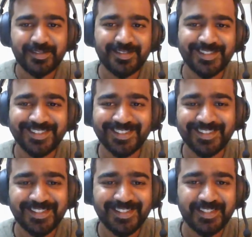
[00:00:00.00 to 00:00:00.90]

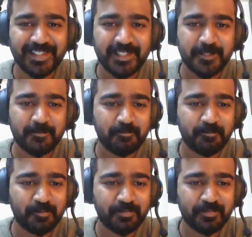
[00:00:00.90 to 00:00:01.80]

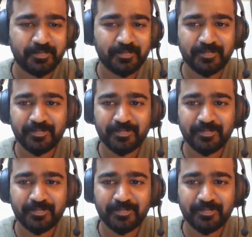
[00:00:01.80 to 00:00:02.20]
(silence)